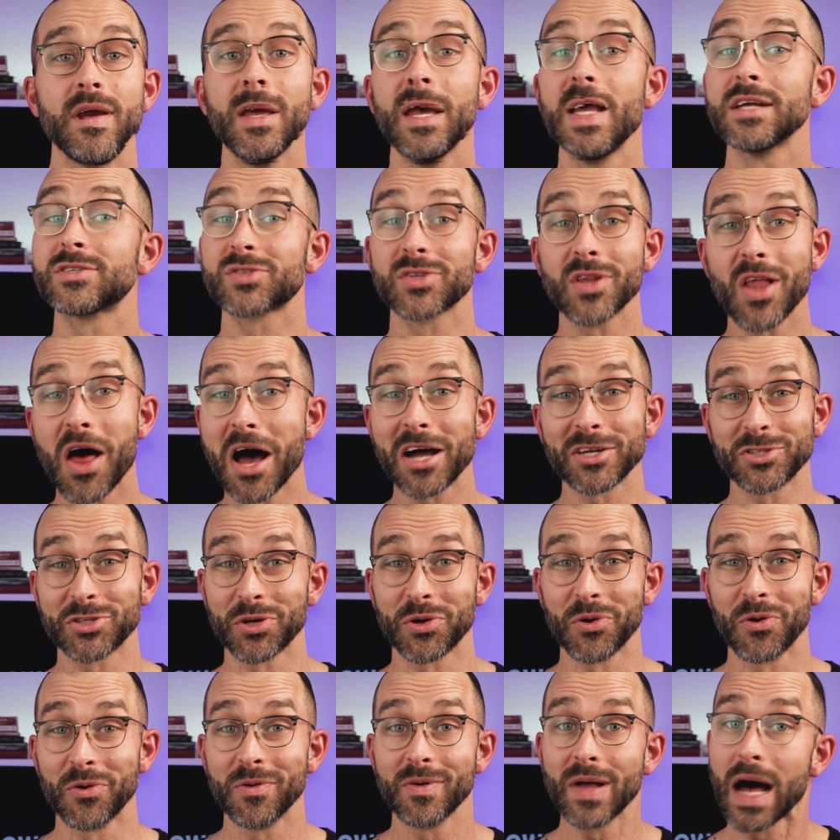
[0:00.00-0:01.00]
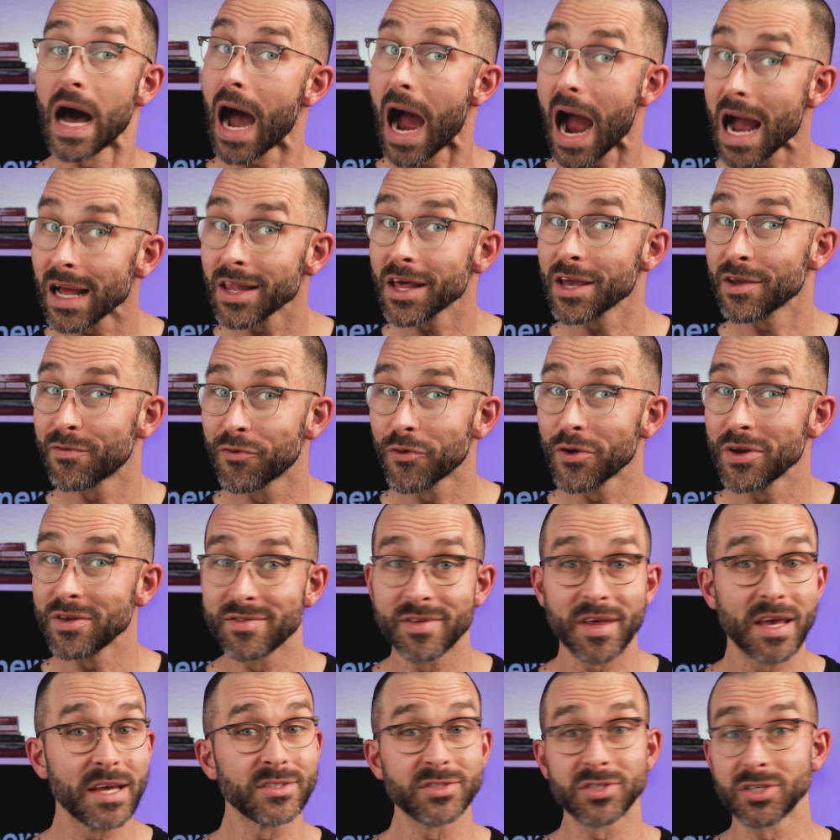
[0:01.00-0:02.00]
It's logical. I like free
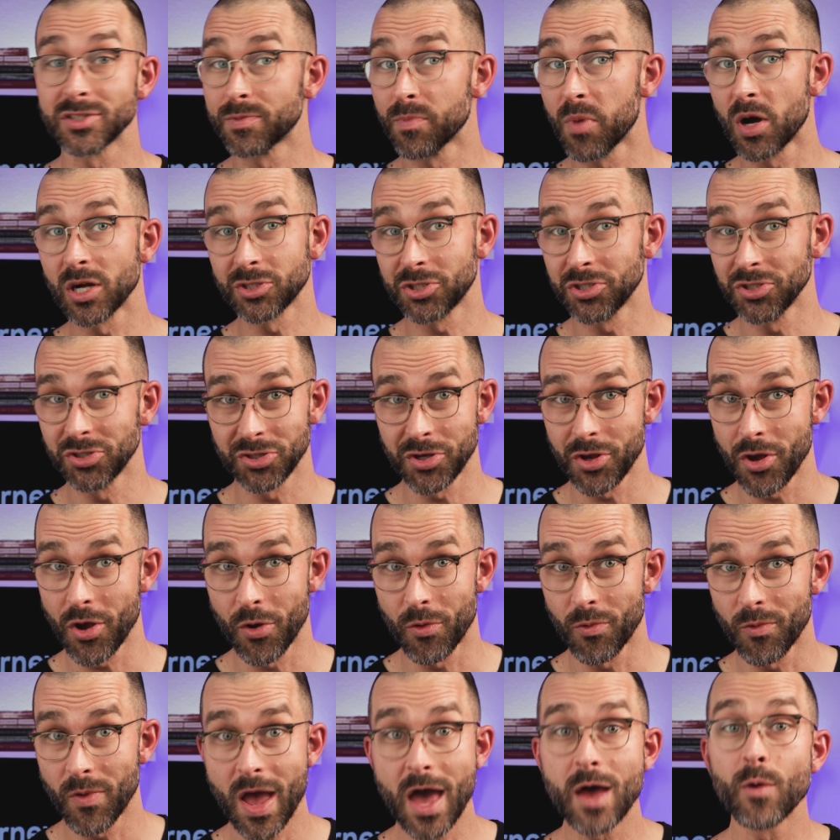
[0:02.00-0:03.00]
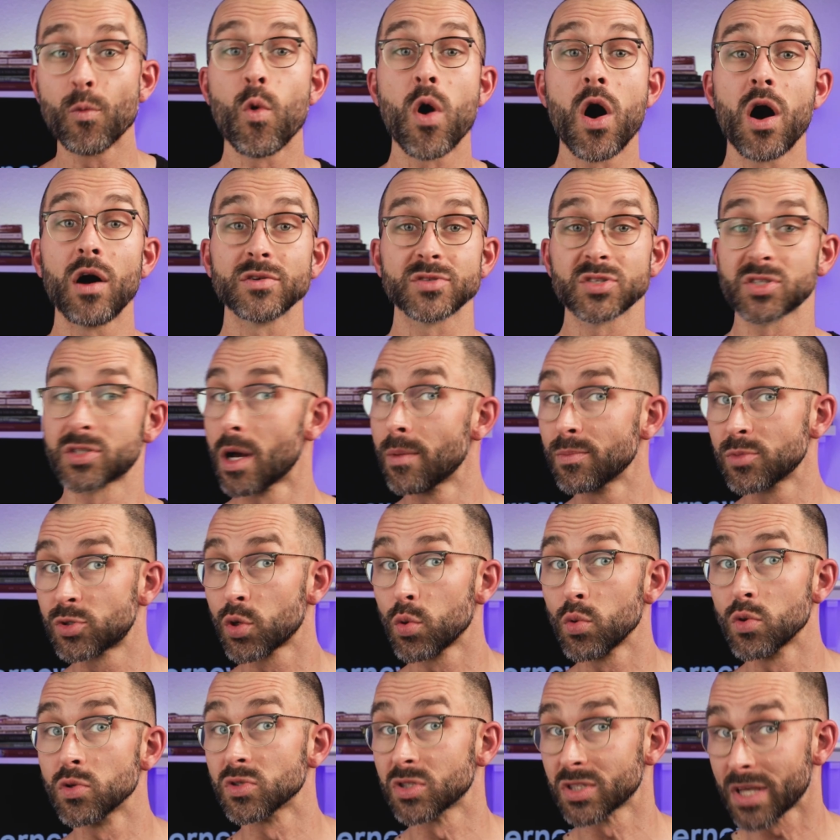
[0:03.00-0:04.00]
things as much as you. And while some
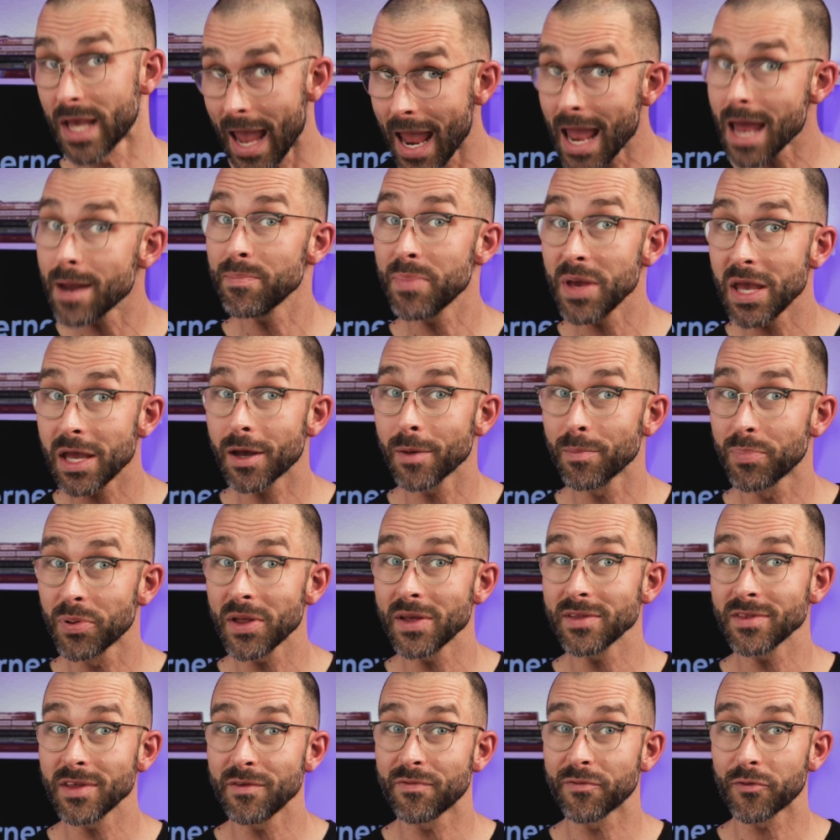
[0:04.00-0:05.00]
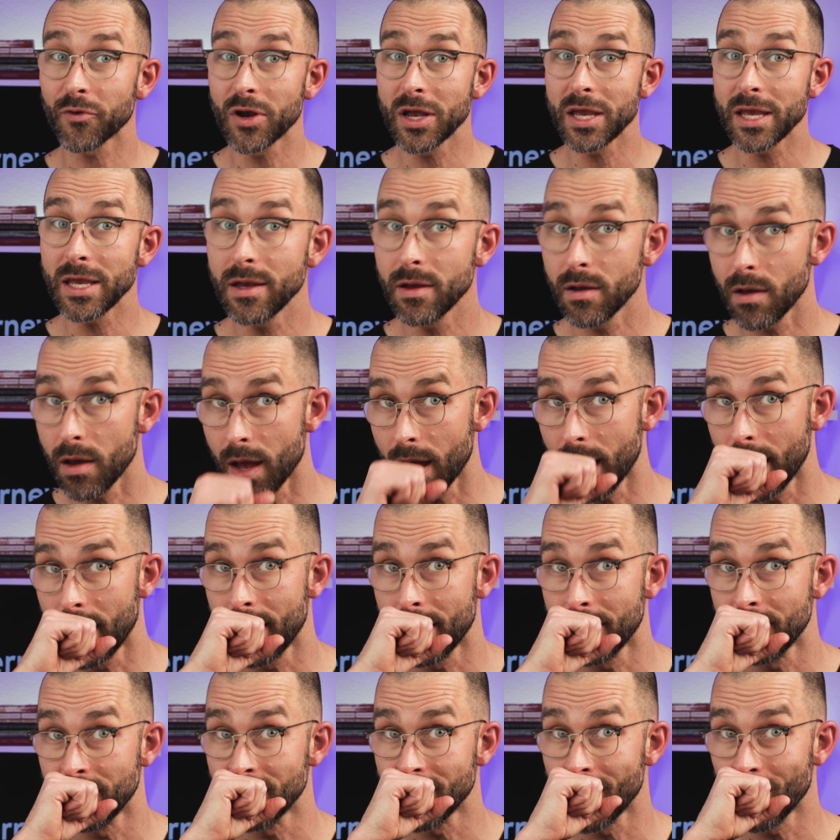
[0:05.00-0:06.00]
tools can be completely free,
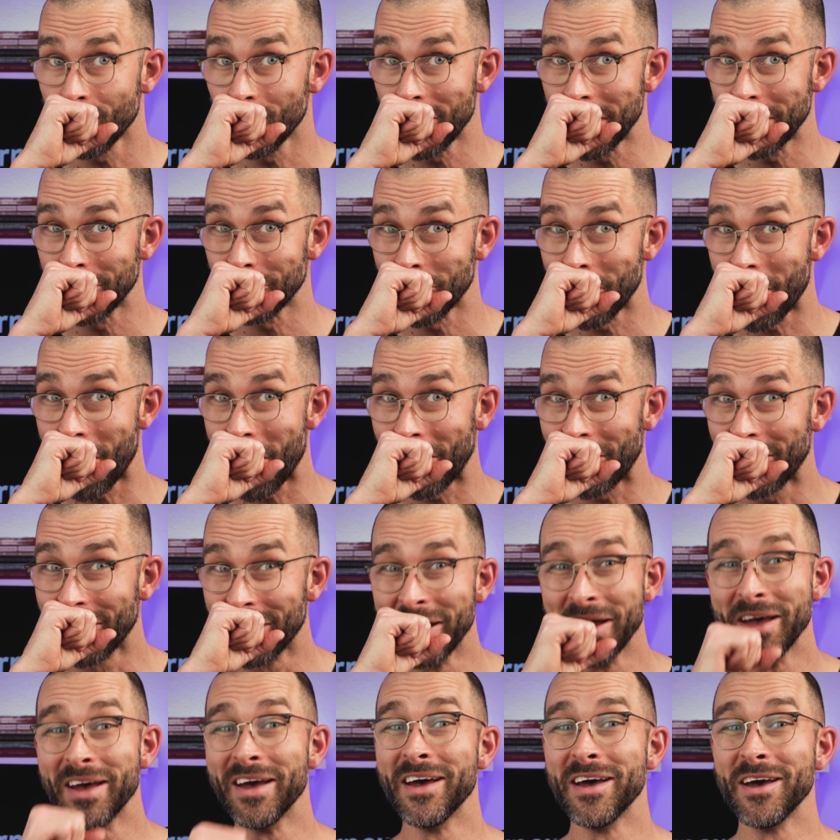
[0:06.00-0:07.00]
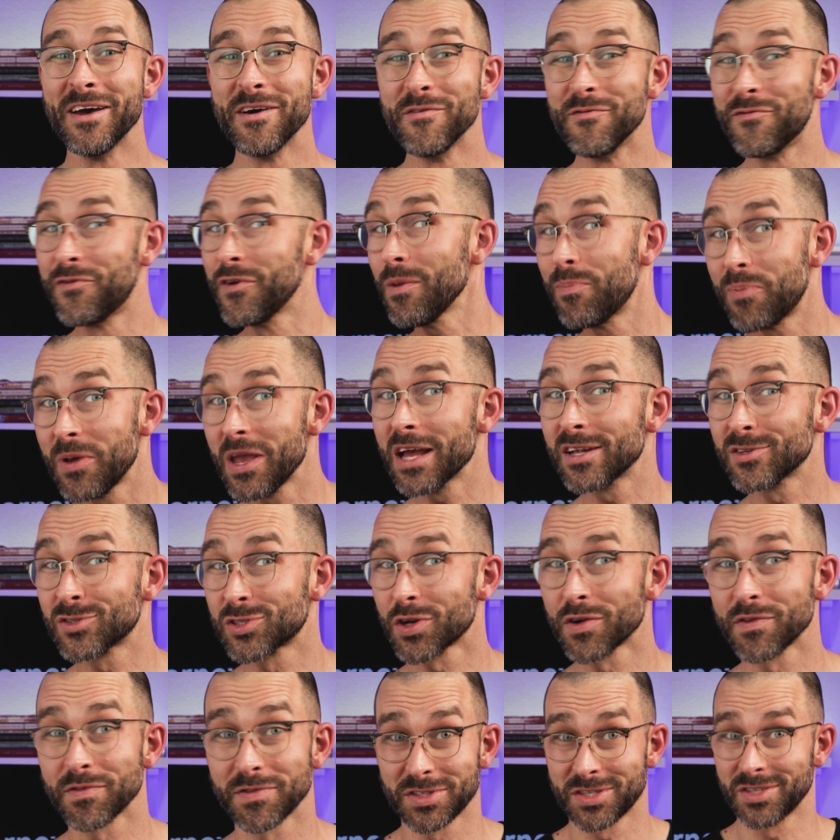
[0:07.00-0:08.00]
WinRAR, VPN
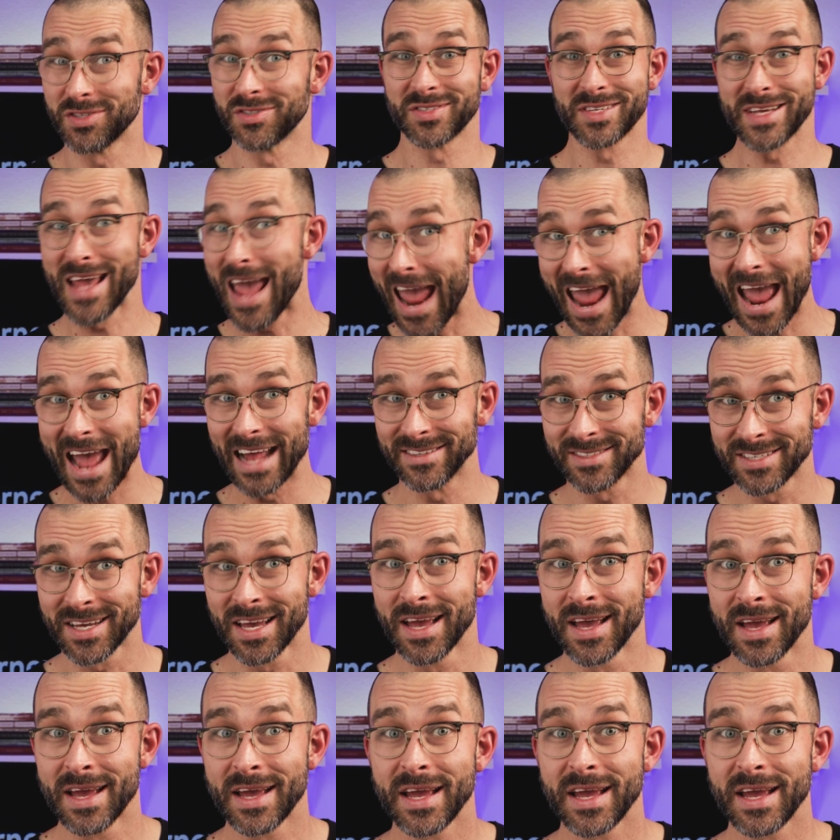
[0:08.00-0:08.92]
services can't.